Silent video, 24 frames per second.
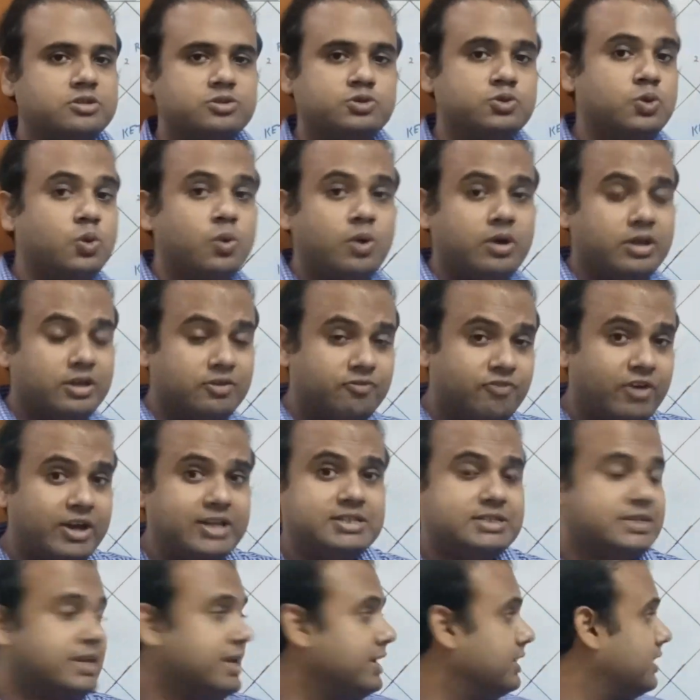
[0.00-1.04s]
So if I
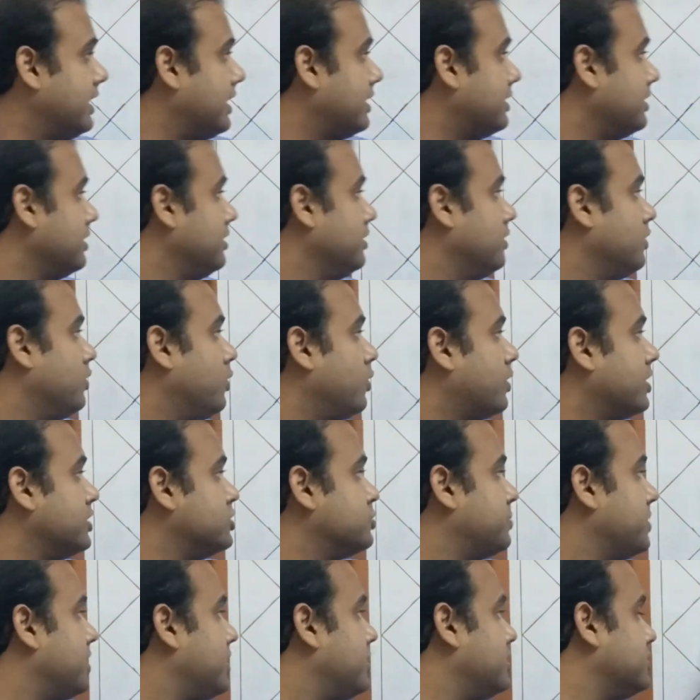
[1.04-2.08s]
say that okay,
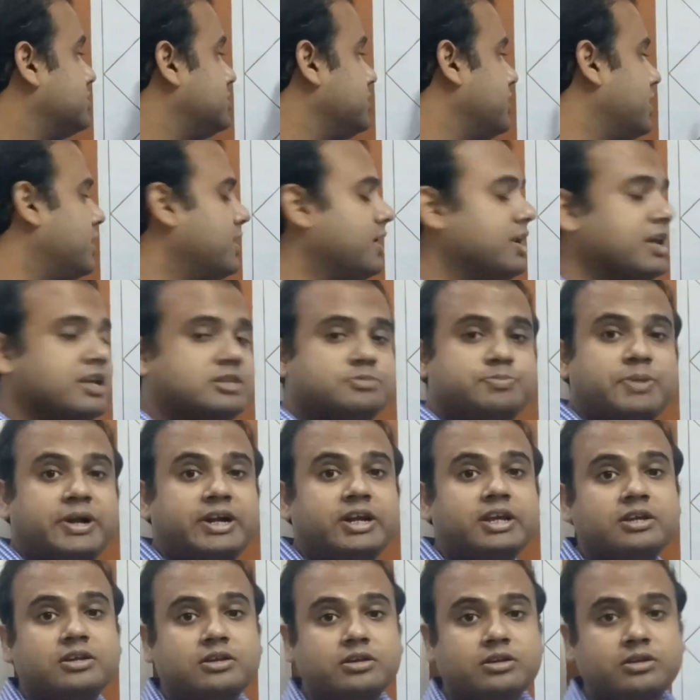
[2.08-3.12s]
Jupiter is here and
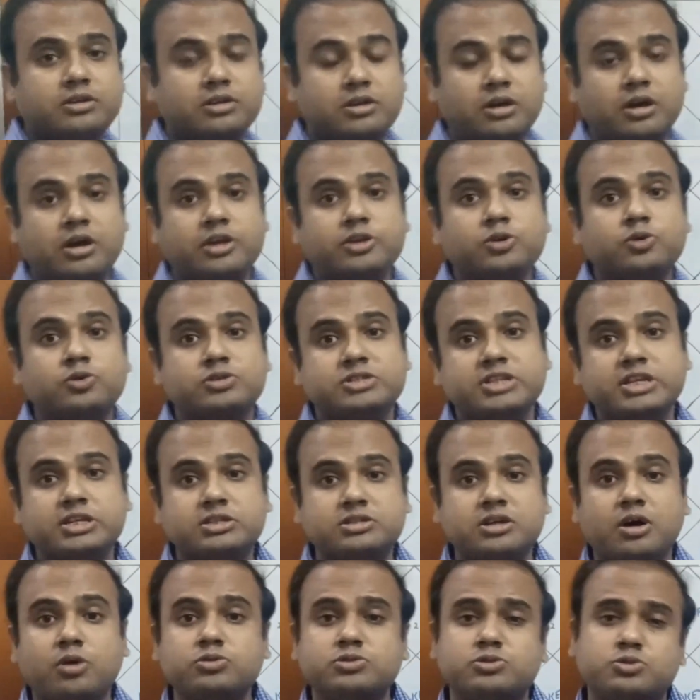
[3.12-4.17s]
aspecting your 6th
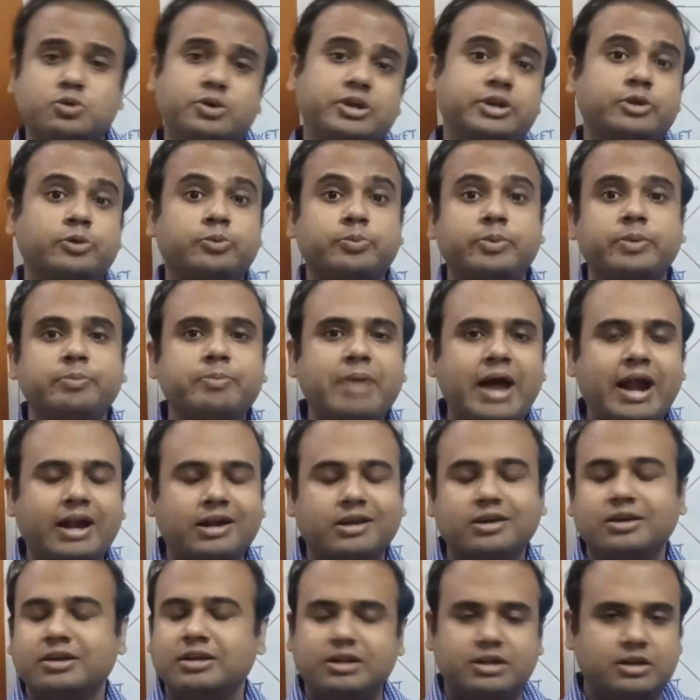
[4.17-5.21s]
house, so it would be bad.
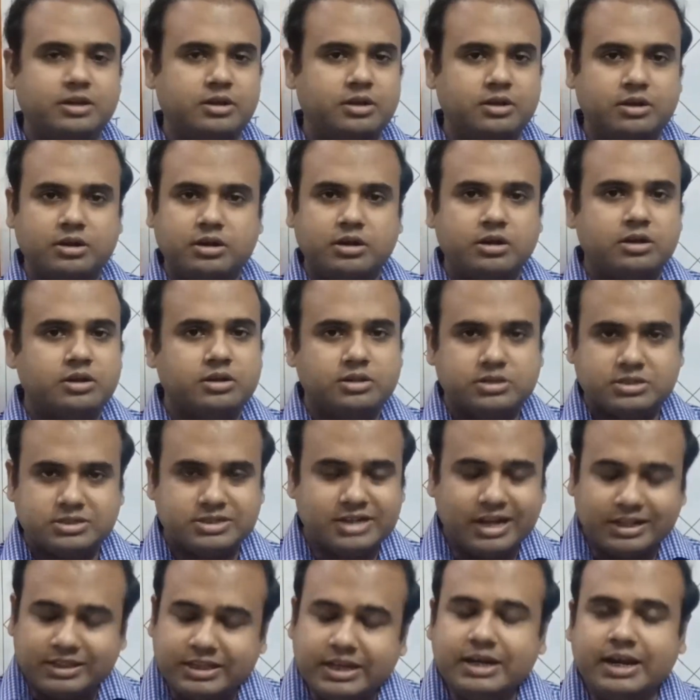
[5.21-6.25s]
It's
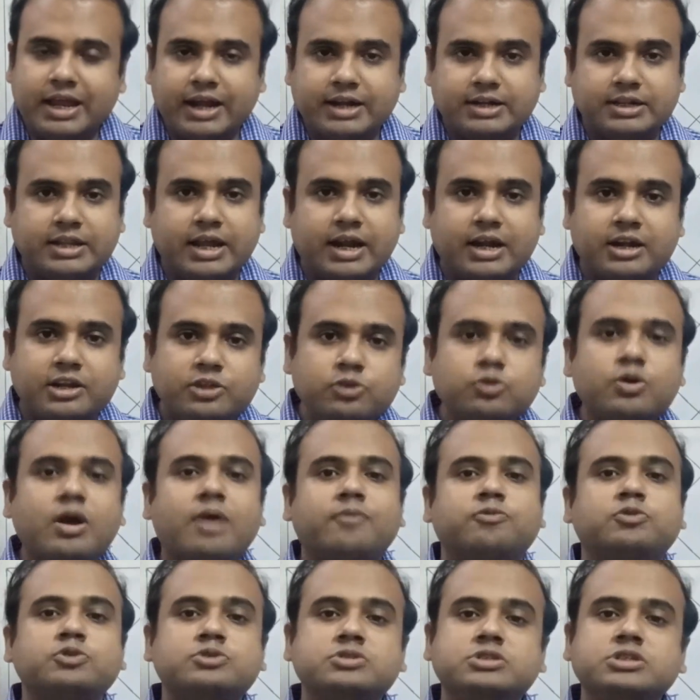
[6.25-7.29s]
nothing like that. You have
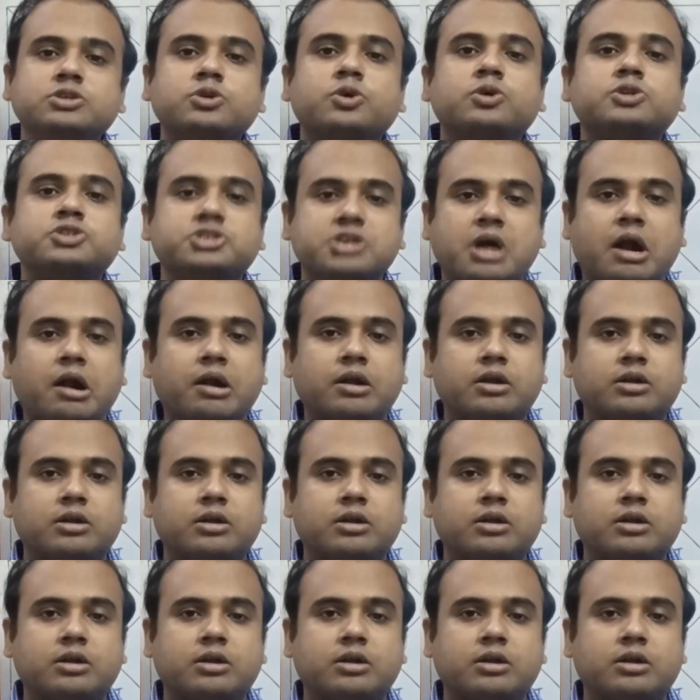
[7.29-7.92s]
to see your chart.